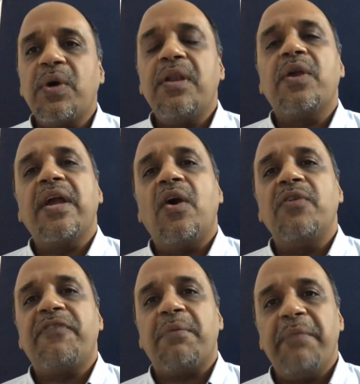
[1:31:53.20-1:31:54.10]
And for those
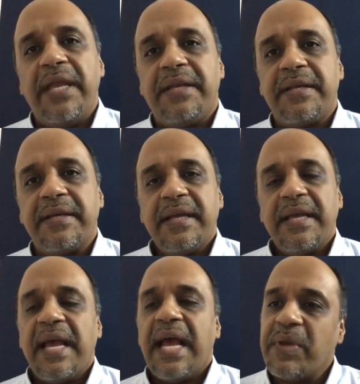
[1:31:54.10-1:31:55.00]
who are looking out for a
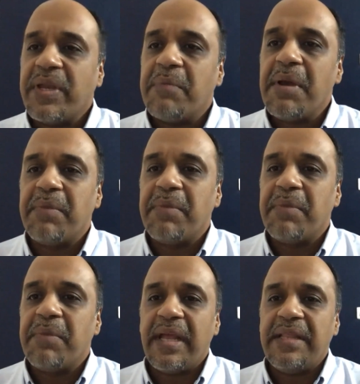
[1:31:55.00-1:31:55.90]
mate, as we
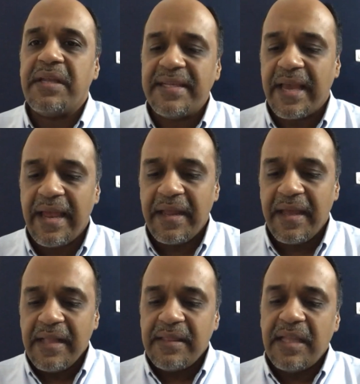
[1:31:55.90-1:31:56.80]
remembered in the
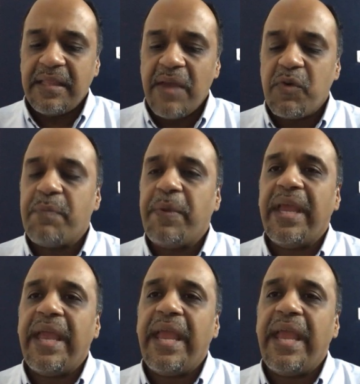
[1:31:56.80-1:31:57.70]
days ahead, that
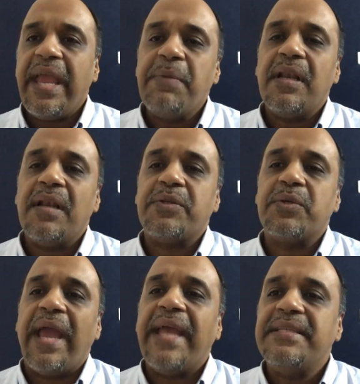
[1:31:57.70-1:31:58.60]
they would be
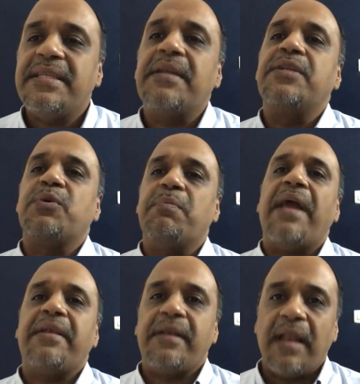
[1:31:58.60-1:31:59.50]
able to
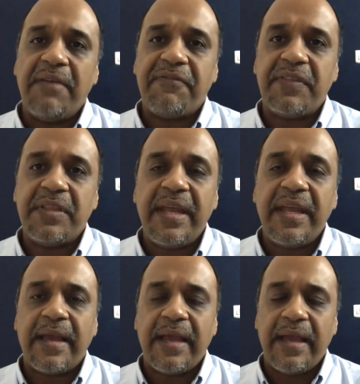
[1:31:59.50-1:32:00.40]
enter into married life
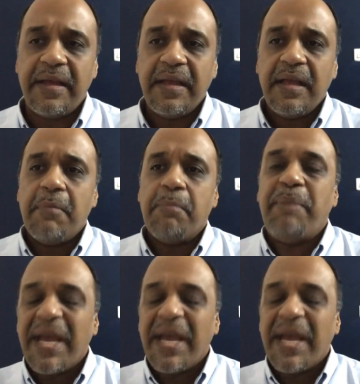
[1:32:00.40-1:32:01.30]
in the days ahead,
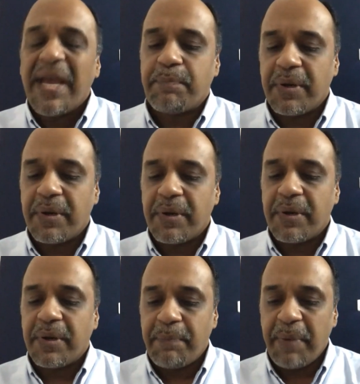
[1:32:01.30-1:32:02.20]
better
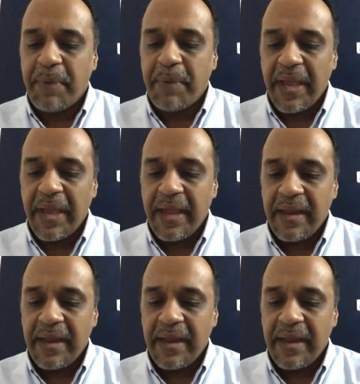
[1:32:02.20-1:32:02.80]
prepared.